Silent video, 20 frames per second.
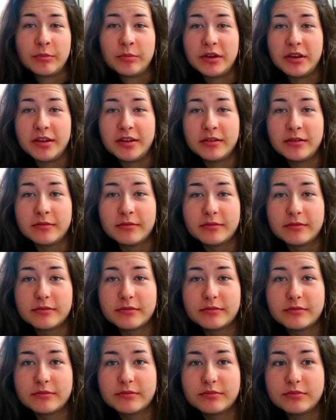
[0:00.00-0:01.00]
I'm being
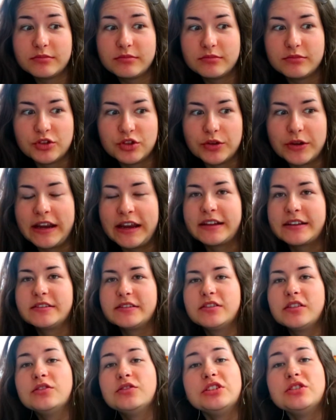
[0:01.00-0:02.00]

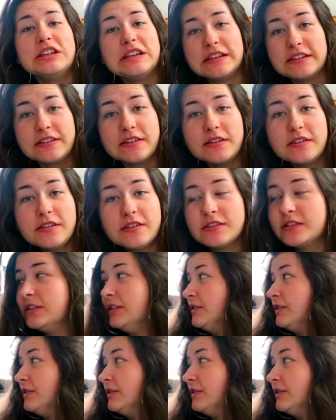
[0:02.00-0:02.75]
dragged to Jesus.